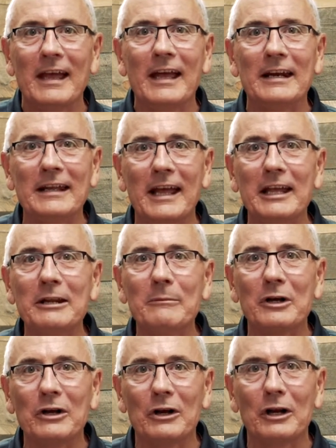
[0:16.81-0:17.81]
and Katie
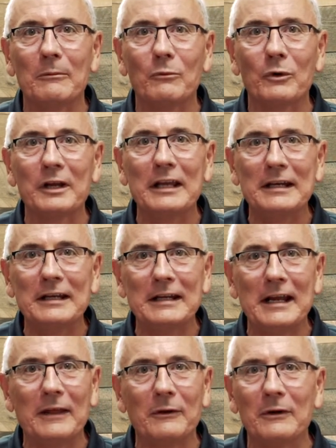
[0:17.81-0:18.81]
McCollum working
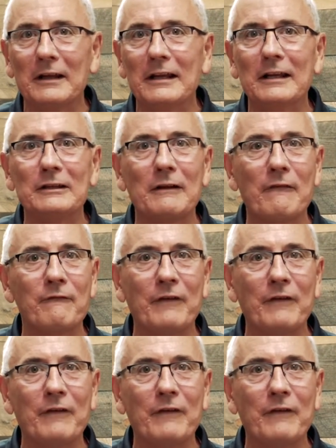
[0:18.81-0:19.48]
together is